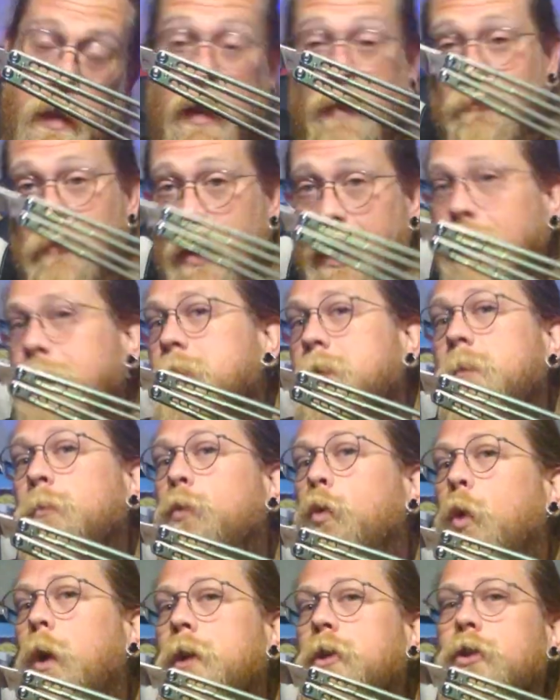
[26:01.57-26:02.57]
I've gotten
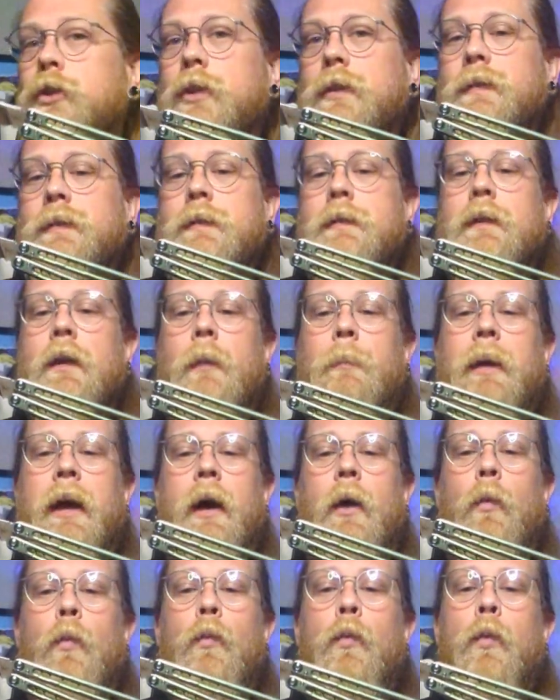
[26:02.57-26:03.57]
some questions
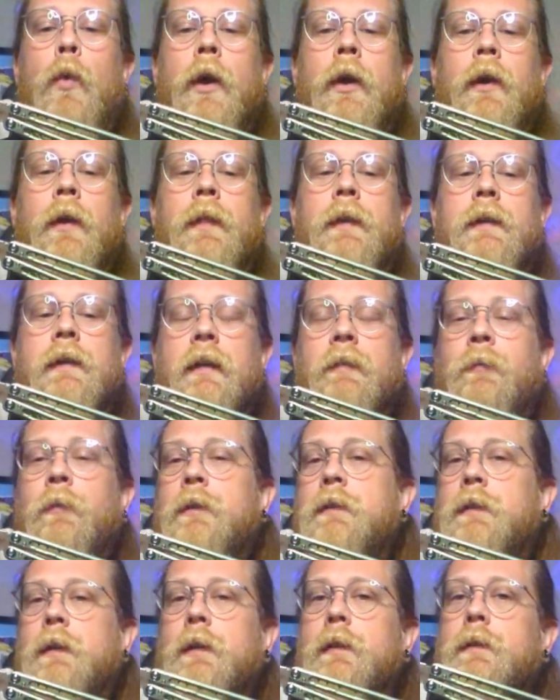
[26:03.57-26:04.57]
about what are the
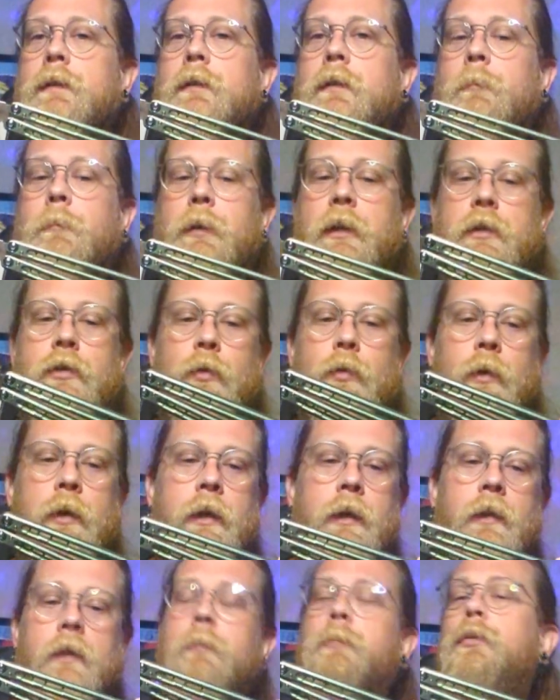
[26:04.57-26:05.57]
differences
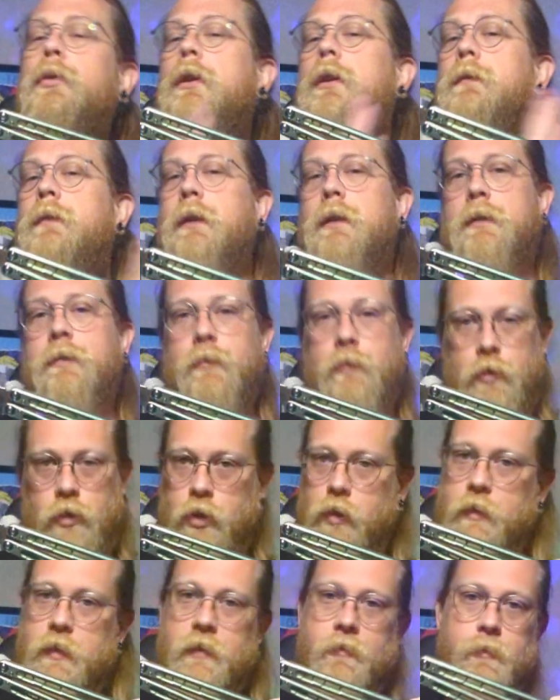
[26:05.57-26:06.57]
between the previous
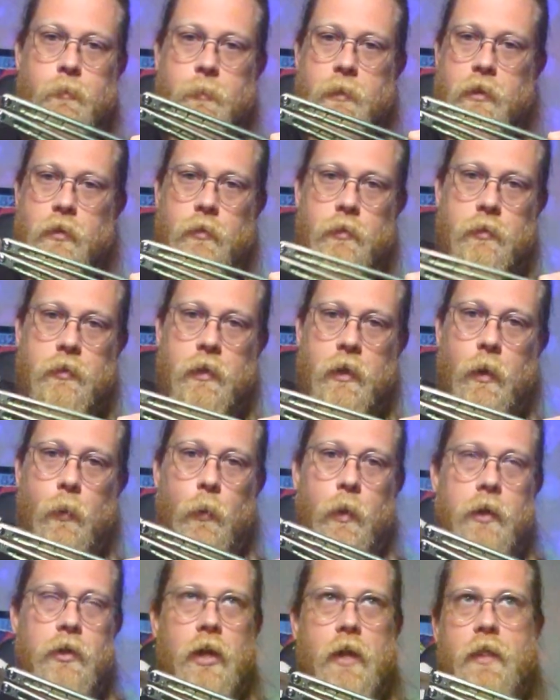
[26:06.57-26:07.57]
versions of the Medusa,
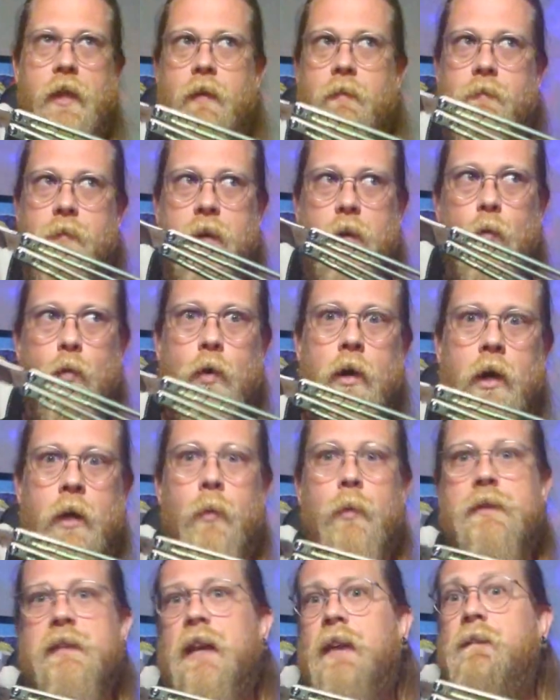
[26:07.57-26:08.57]
which I think
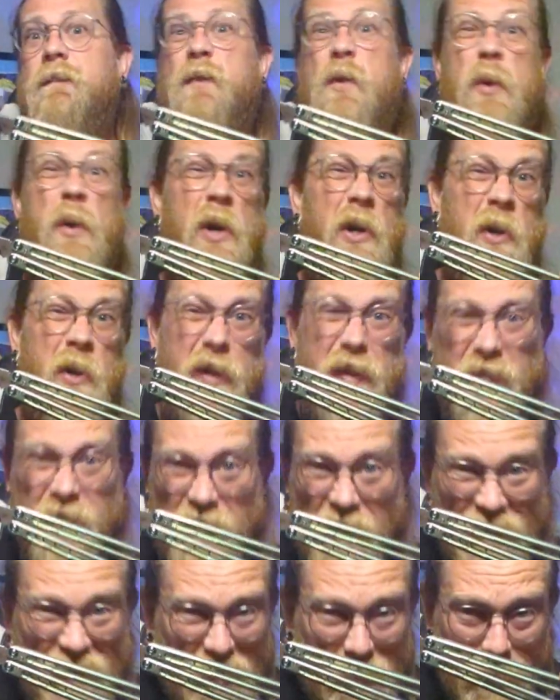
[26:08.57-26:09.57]
V1 was like
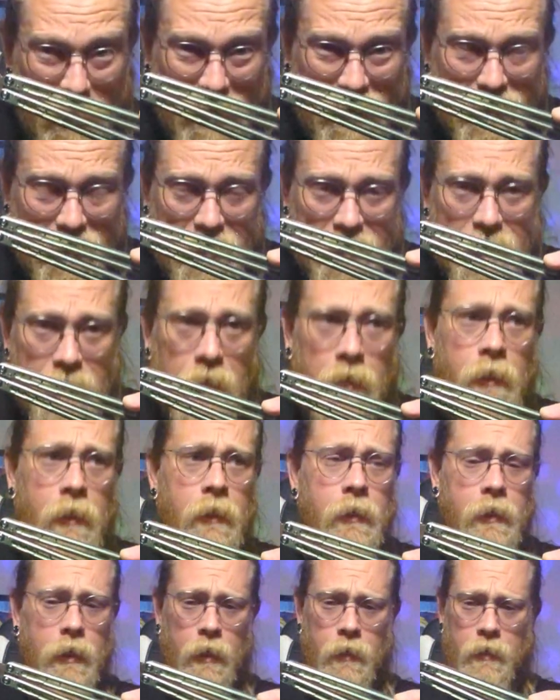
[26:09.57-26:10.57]
$450,
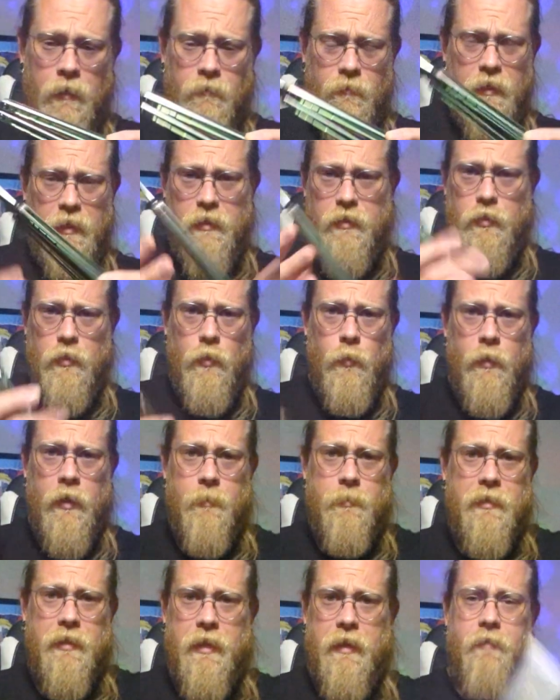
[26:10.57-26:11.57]
and then V2 went
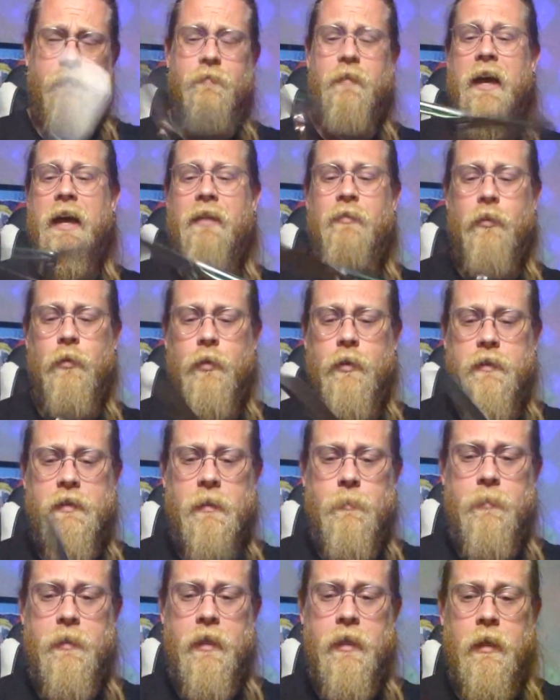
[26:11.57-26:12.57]
up to like 500
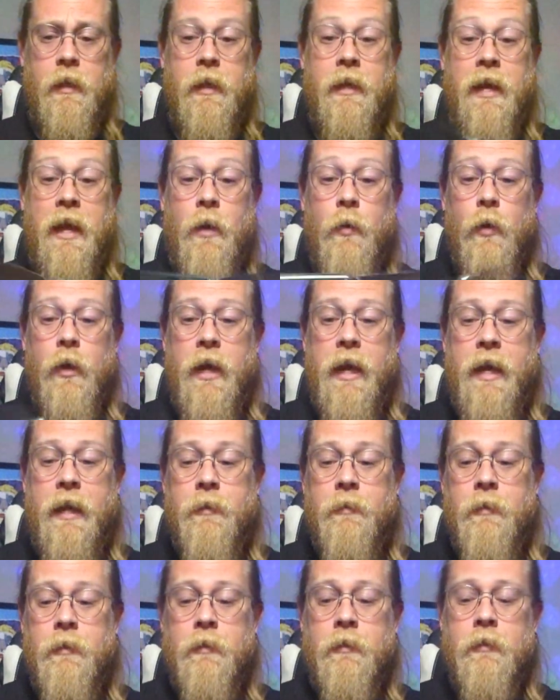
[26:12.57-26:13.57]
something, and now we're
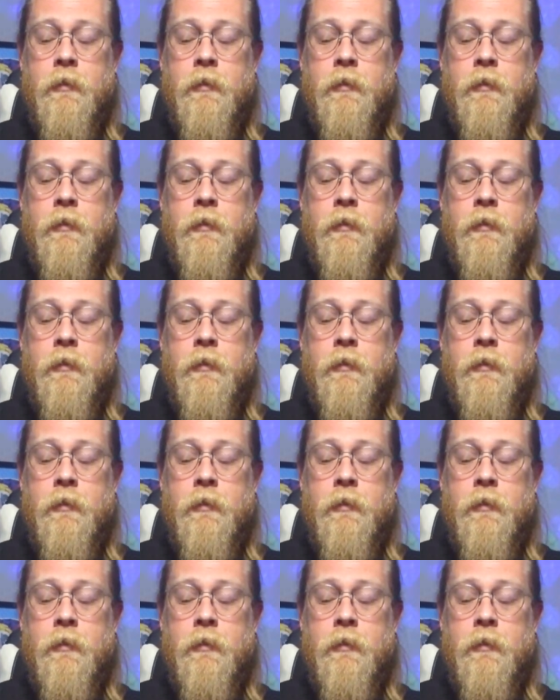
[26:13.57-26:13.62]
at